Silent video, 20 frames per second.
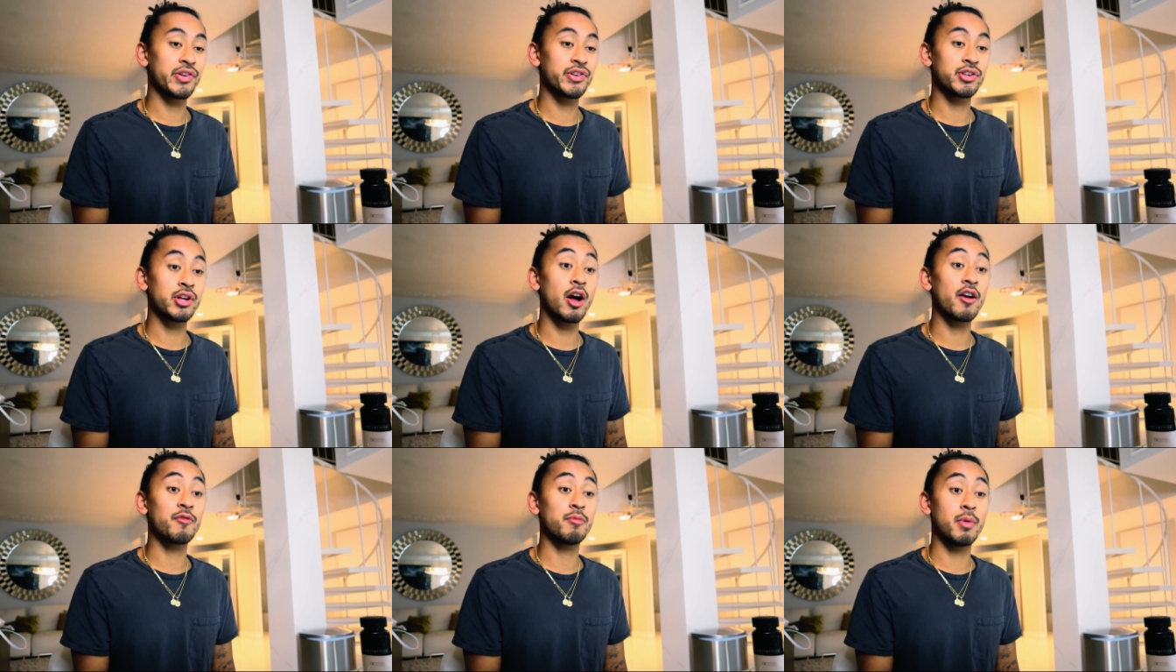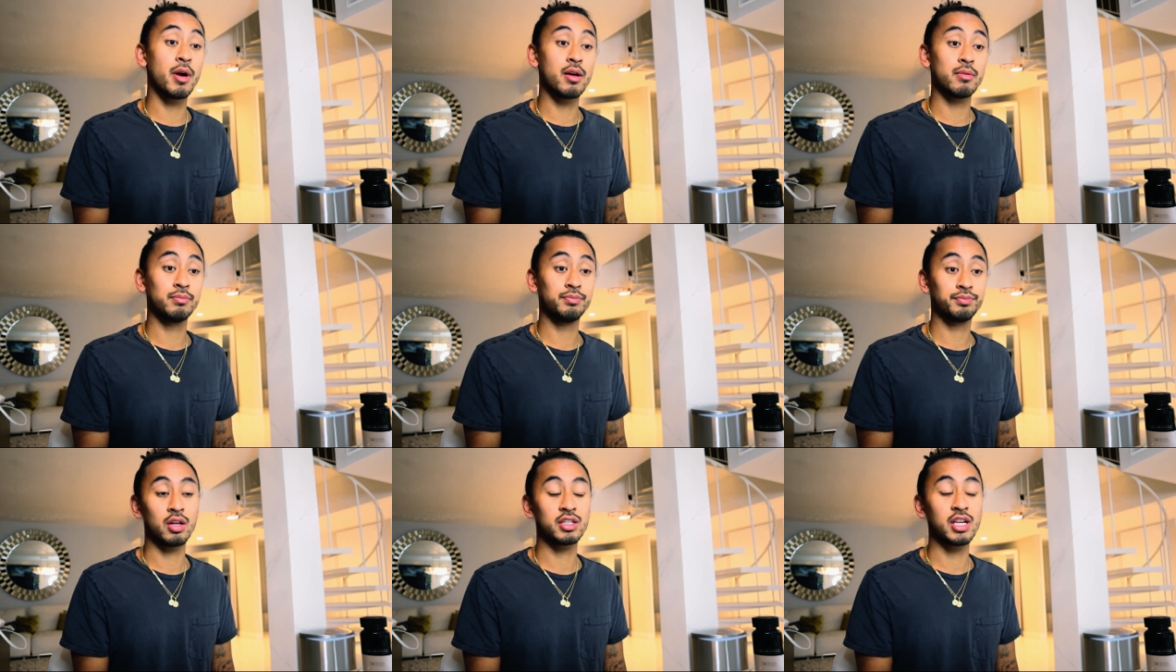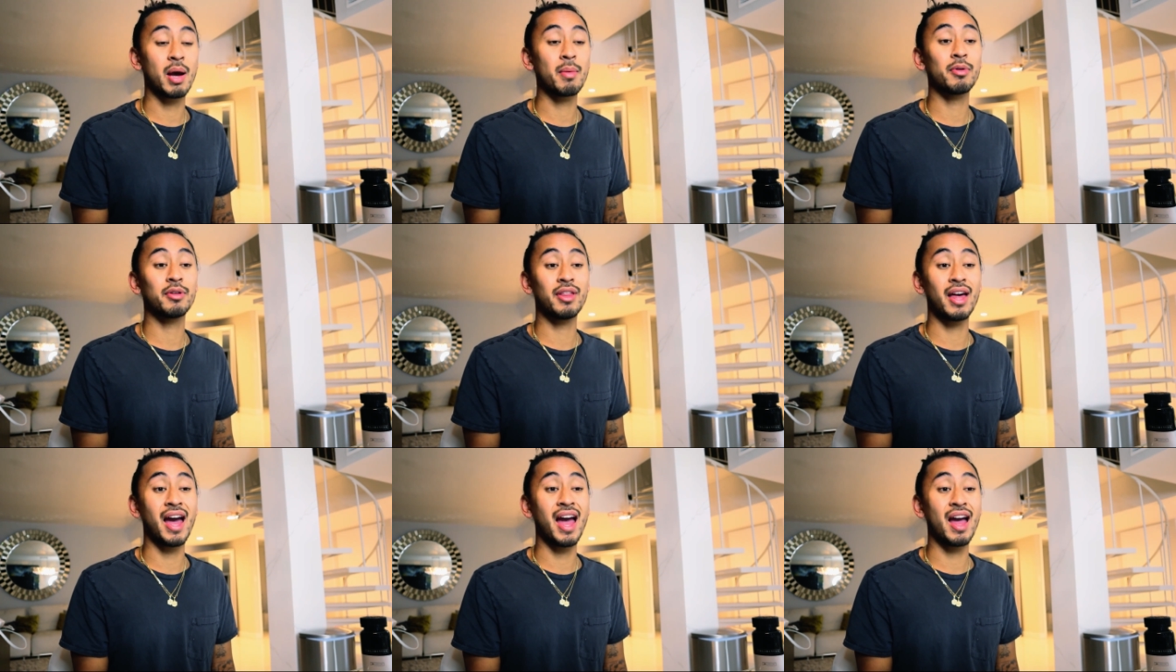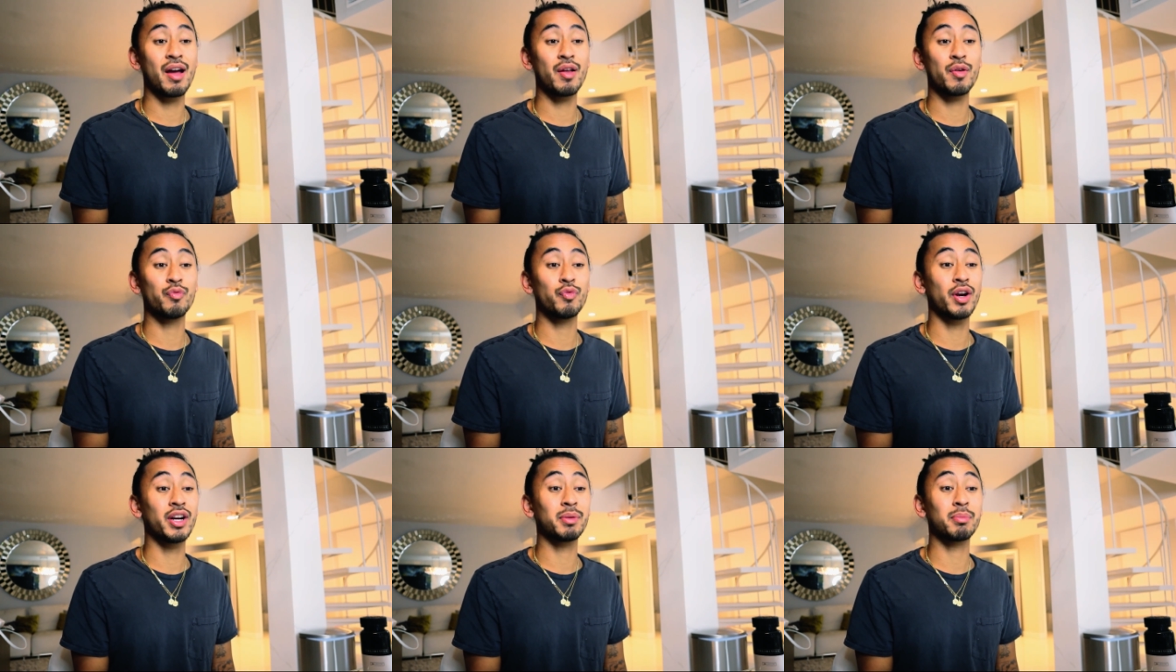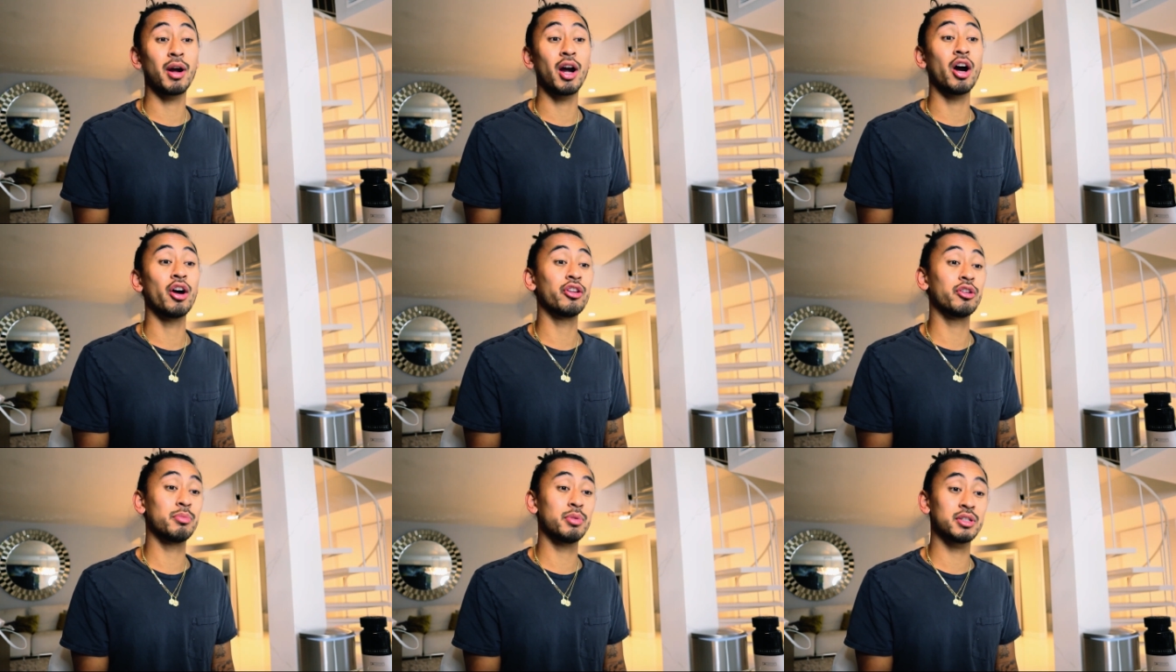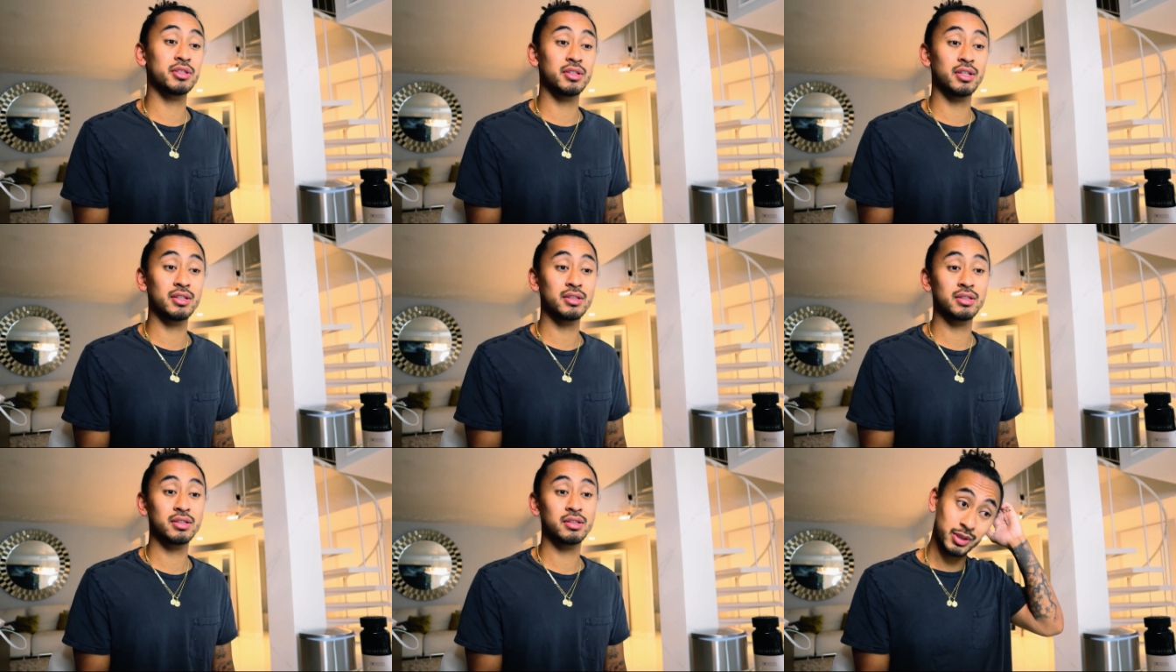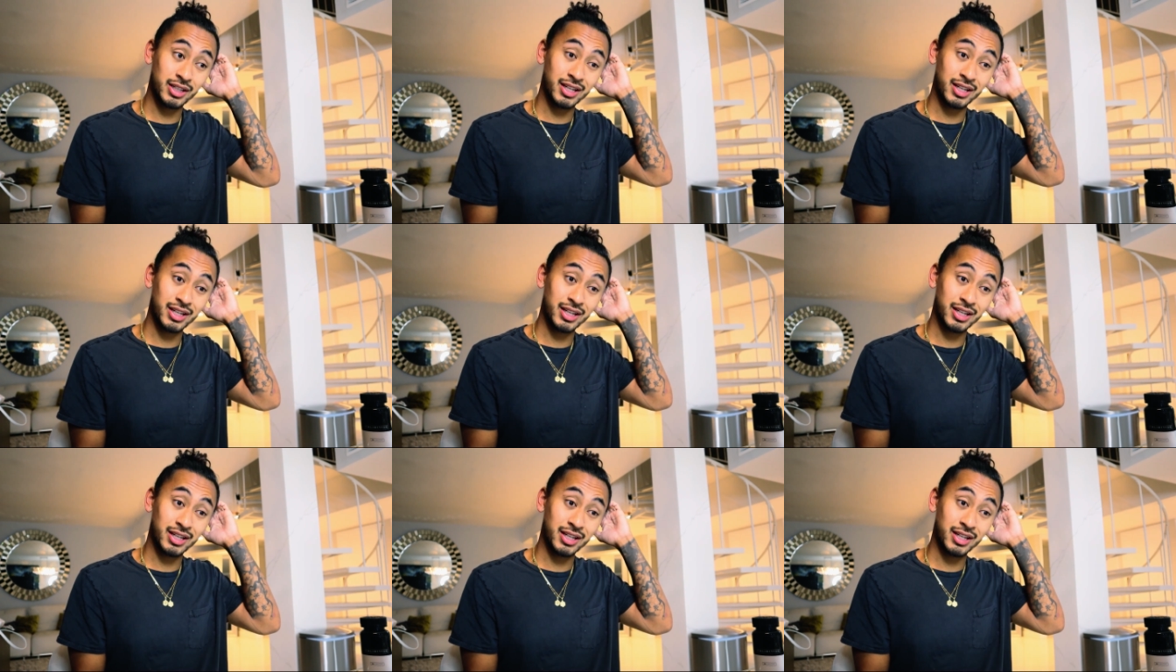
It's tough, man. On top of that, and running my other business,